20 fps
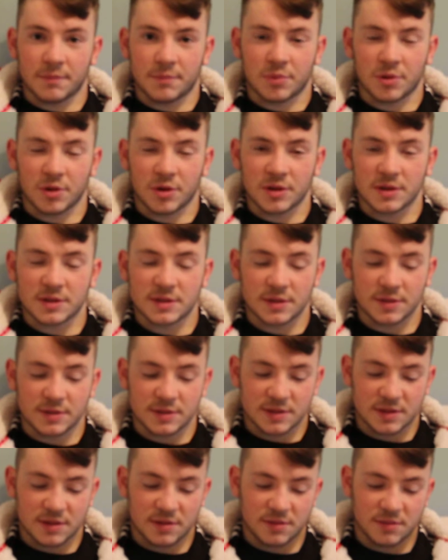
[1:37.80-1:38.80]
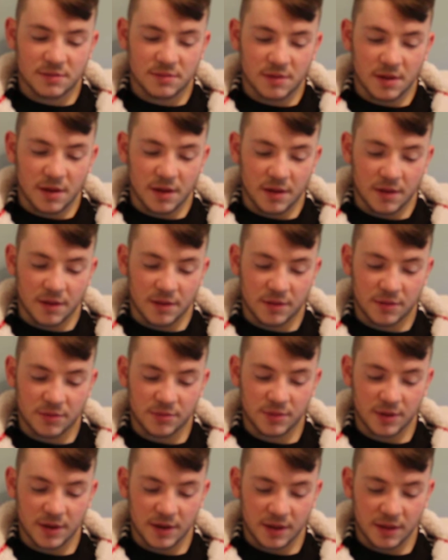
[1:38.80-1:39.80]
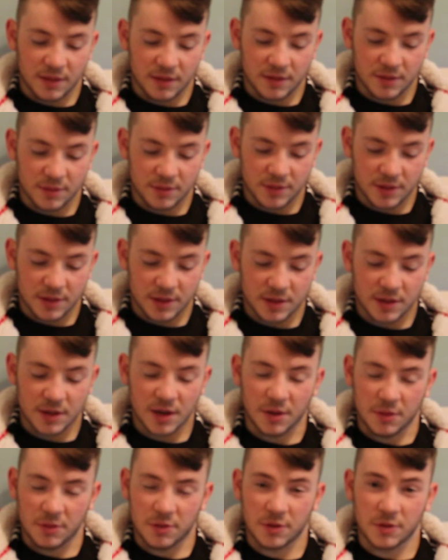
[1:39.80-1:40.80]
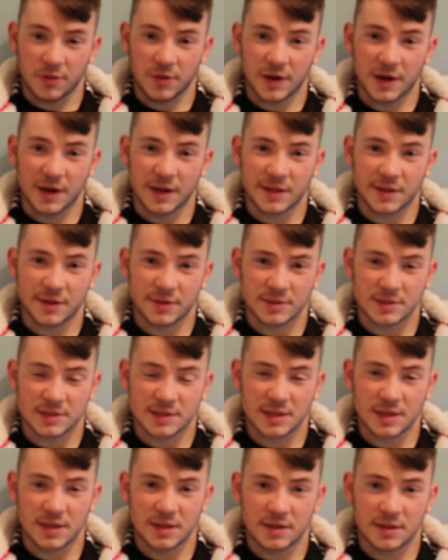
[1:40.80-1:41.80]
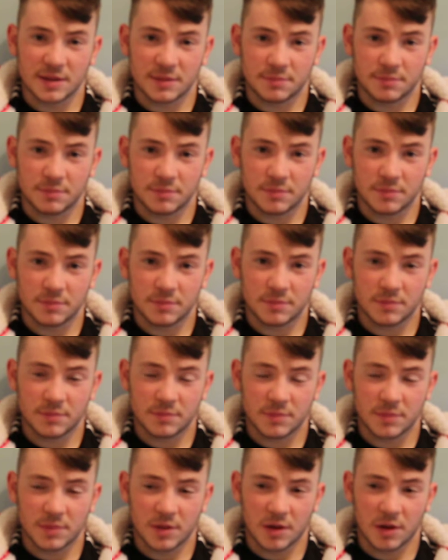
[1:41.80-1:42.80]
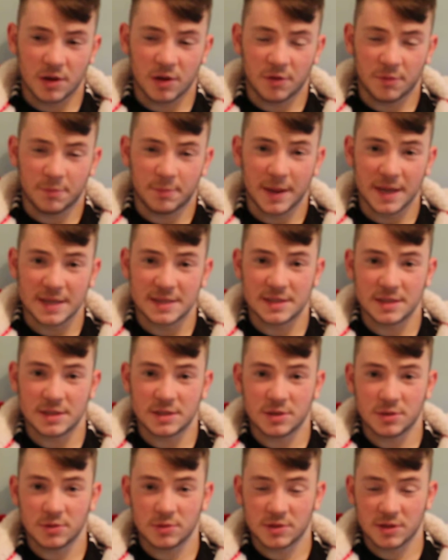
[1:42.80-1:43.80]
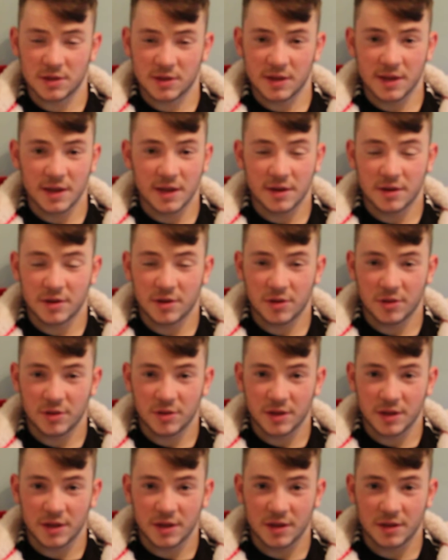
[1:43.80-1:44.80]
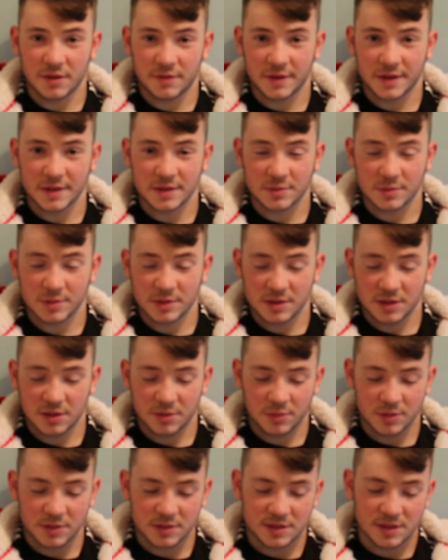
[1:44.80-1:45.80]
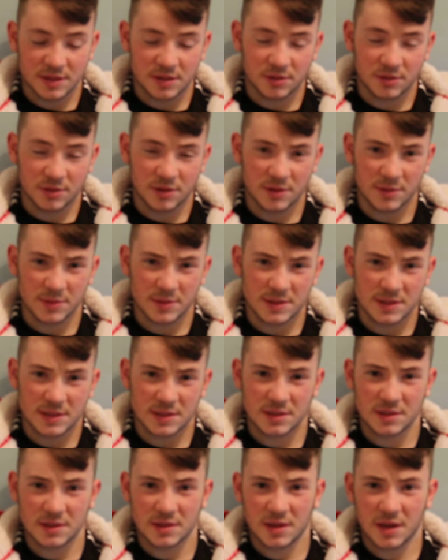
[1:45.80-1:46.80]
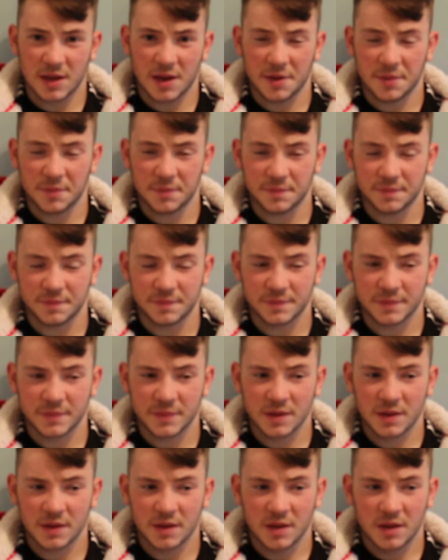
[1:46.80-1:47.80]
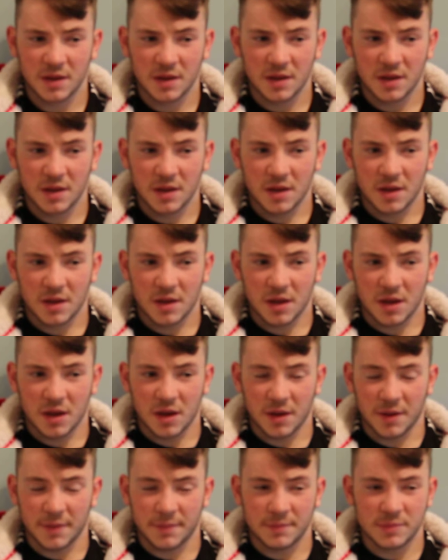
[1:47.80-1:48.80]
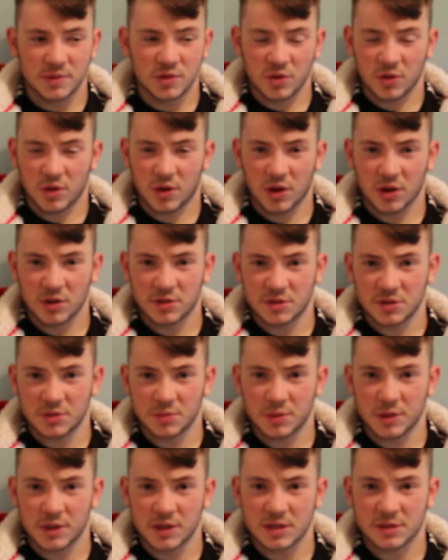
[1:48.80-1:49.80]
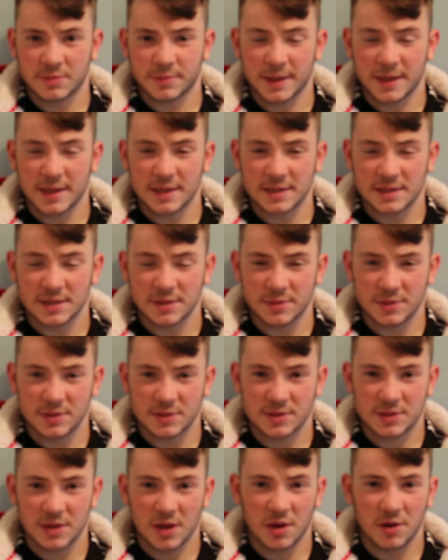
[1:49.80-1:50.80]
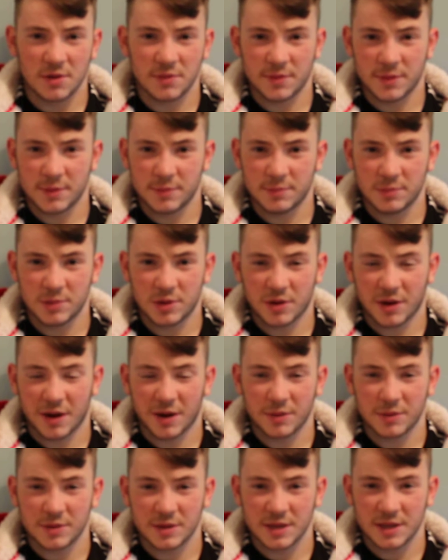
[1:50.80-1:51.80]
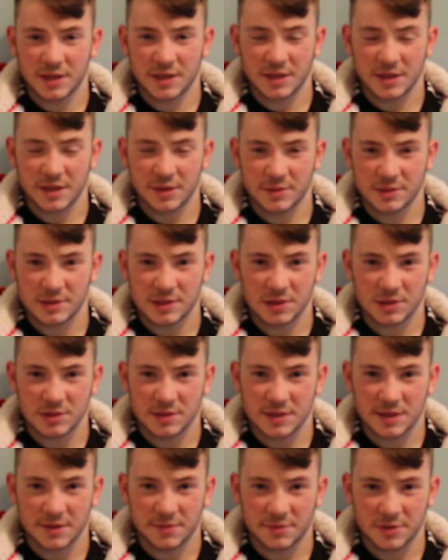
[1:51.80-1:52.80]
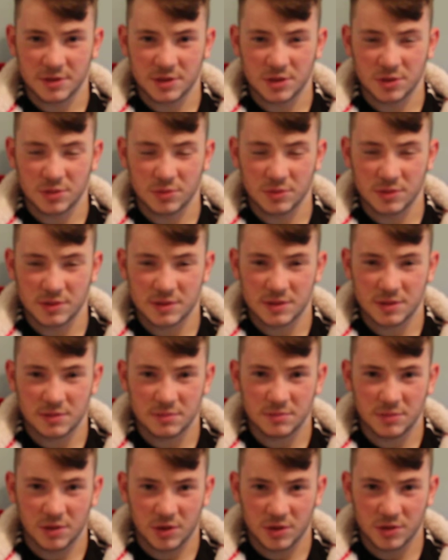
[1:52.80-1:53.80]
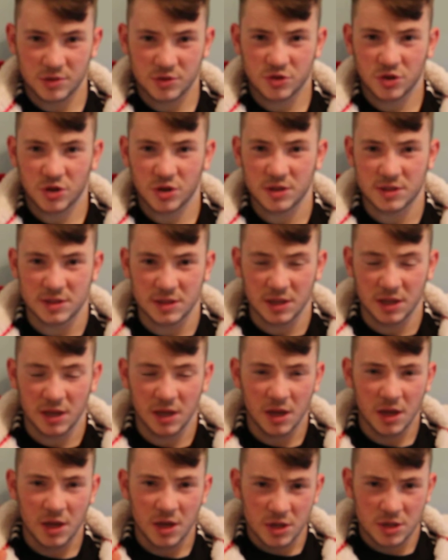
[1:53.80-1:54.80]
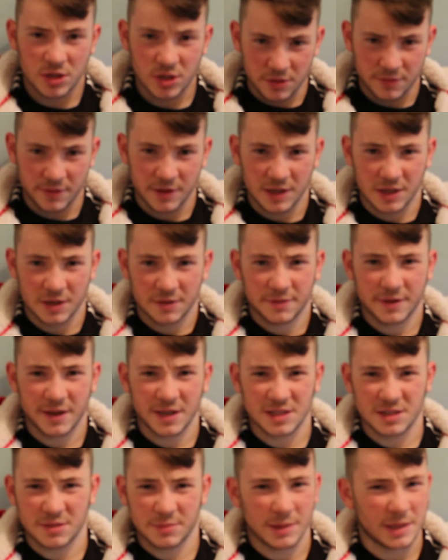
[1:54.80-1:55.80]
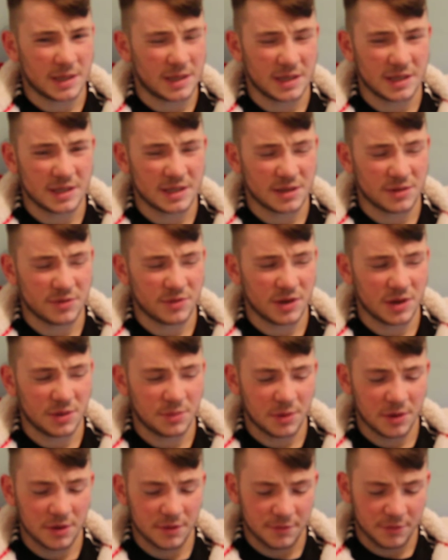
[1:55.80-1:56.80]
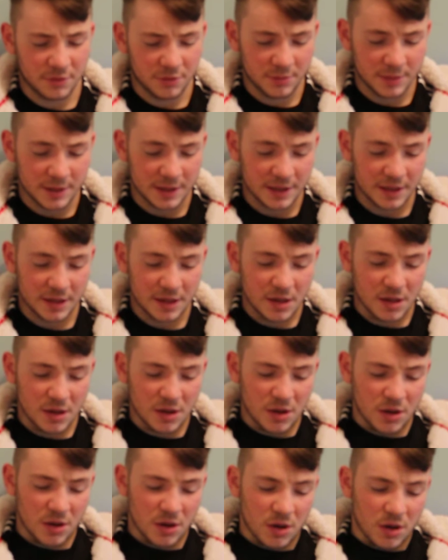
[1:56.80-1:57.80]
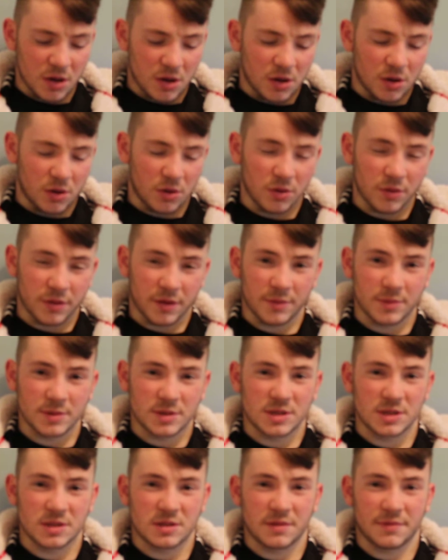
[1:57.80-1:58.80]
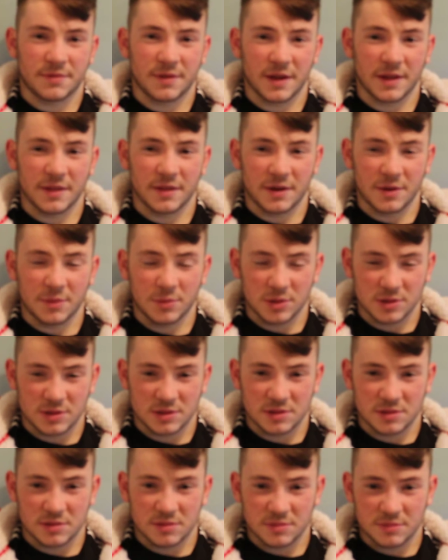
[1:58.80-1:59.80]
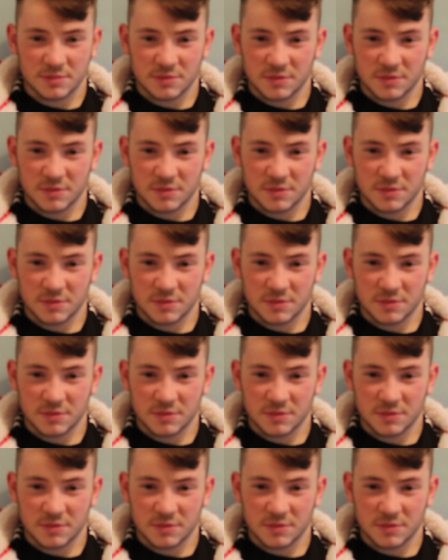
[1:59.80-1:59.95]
products, there was 3 that were no good really. There was either a lot of basic tools on there and not the advanced ones that I wanted, or there was a sort of cluttered workspace. It was overcrowded and there was lots of different tools. I tried to shove it in your face a bit and it didn't really work for me. Or there was just the fact that it wasn't